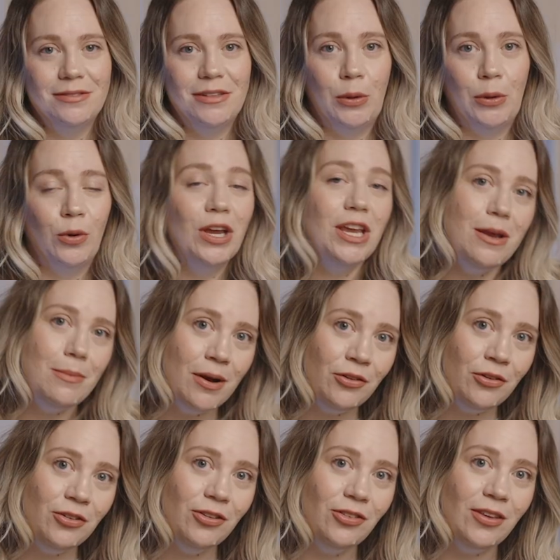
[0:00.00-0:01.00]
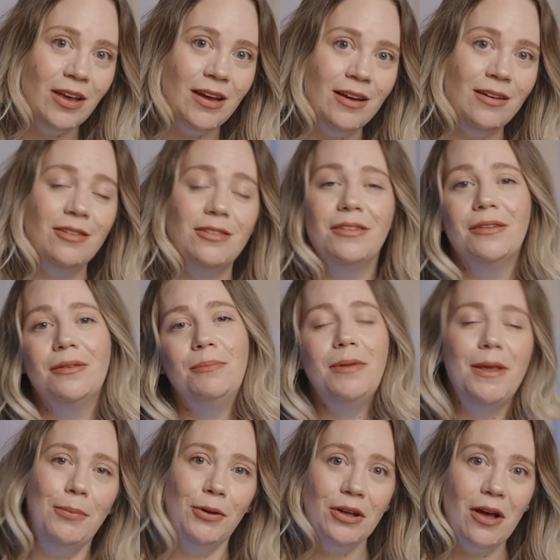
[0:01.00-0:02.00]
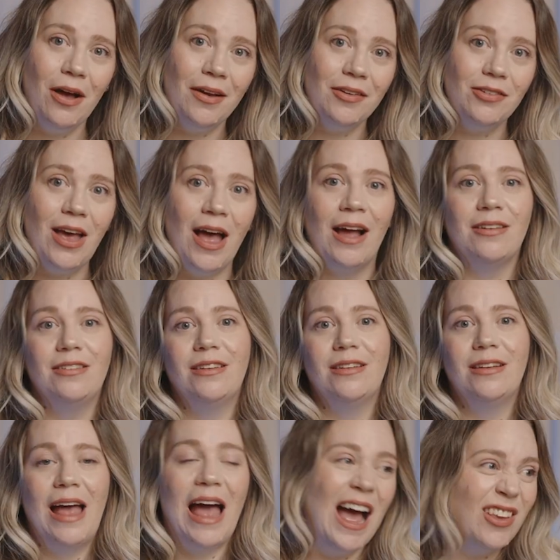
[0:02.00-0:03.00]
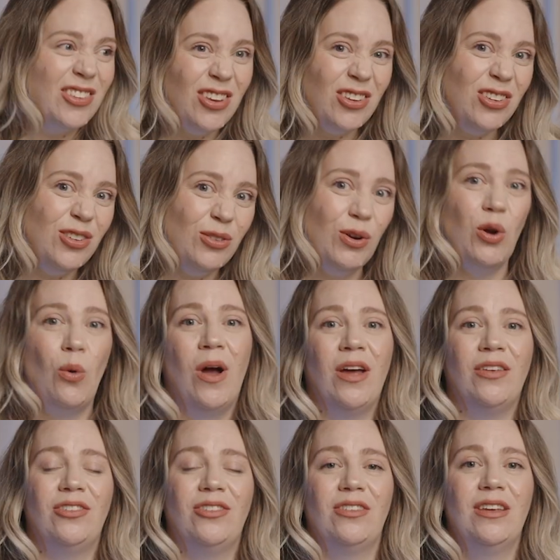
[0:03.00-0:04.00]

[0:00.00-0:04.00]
There were emails to send, people to contact, access to request,